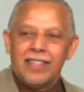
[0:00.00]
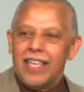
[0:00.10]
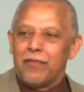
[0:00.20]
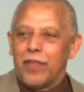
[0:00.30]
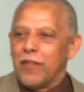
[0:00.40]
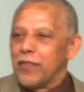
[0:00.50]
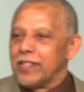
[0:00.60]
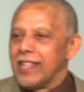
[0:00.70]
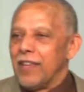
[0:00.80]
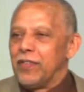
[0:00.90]

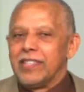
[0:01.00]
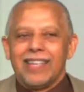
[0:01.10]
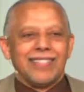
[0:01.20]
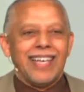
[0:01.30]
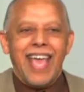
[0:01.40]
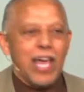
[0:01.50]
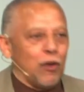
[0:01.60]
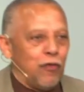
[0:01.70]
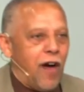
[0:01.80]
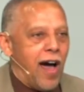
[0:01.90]
if it doesn't
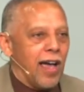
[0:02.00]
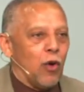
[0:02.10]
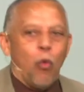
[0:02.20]
edify,